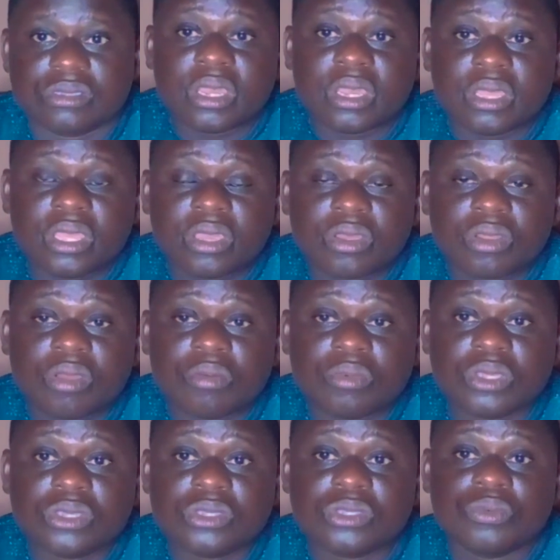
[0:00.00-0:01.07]
The
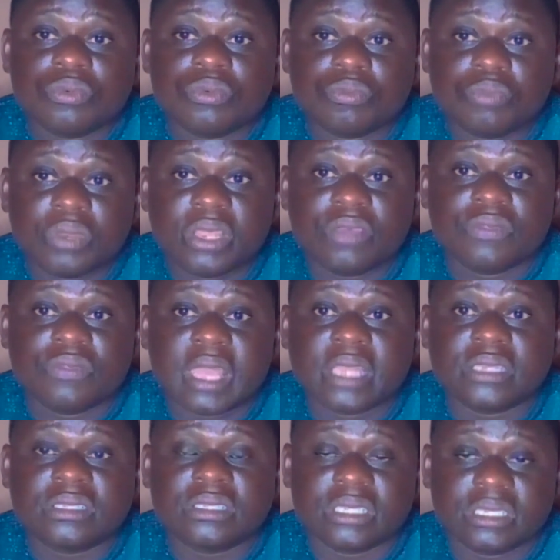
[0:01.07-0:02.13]
economists believe
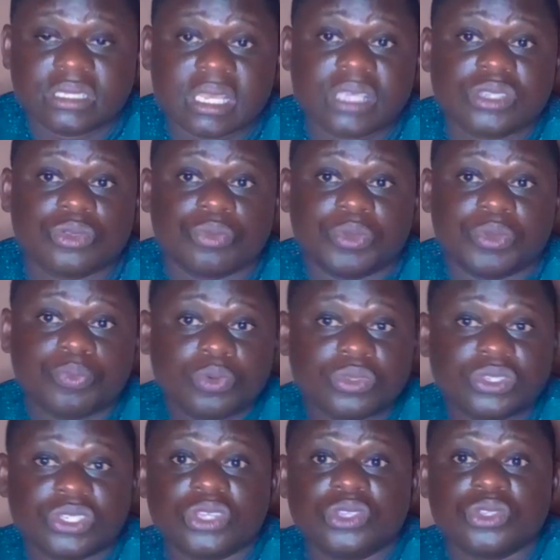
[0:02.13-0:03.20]
that it has to be
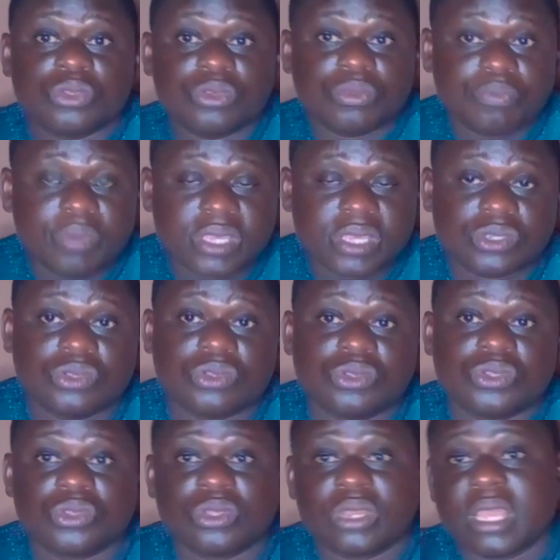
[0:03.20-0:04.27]
put into the best
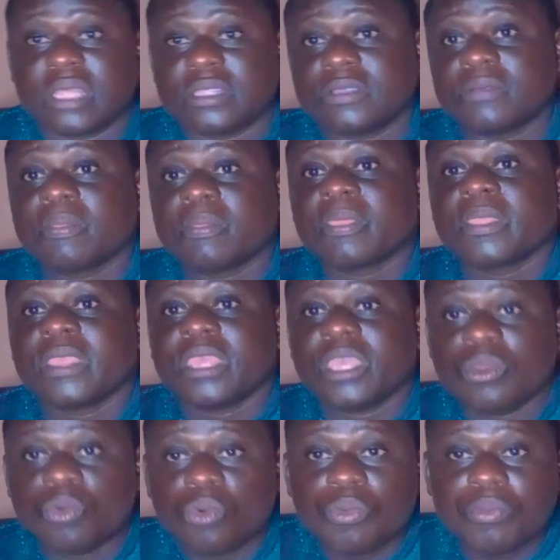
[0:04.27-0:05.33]
use so that
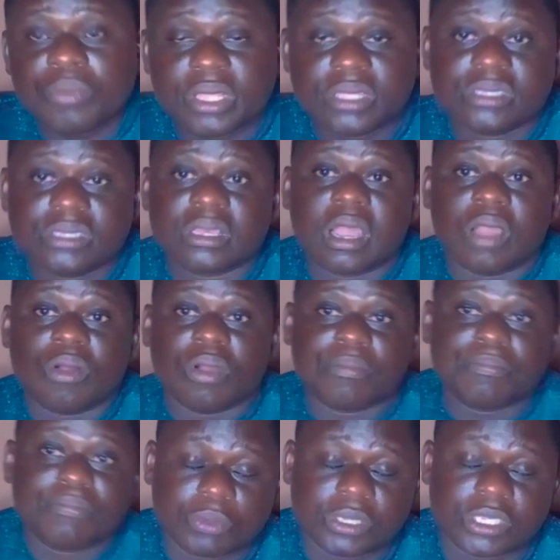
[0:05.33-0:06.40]
it will meet
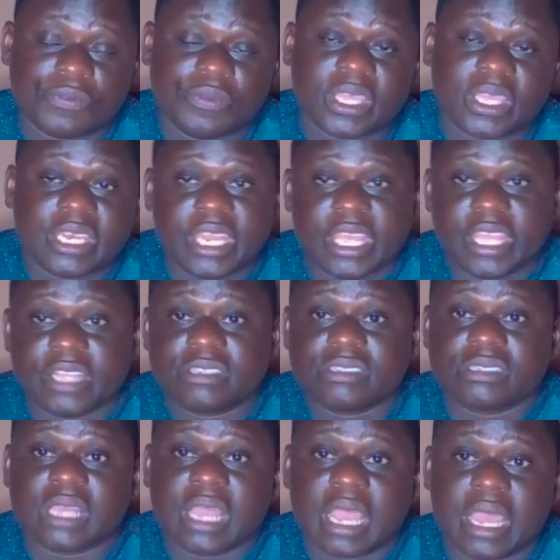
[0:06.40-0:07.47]
our specific
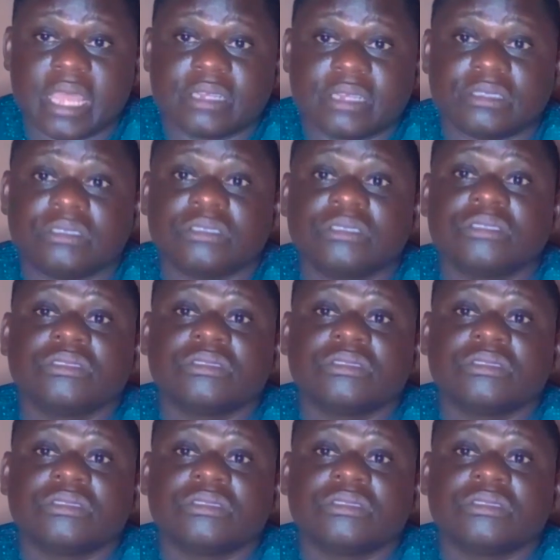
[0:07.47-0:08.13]
needs and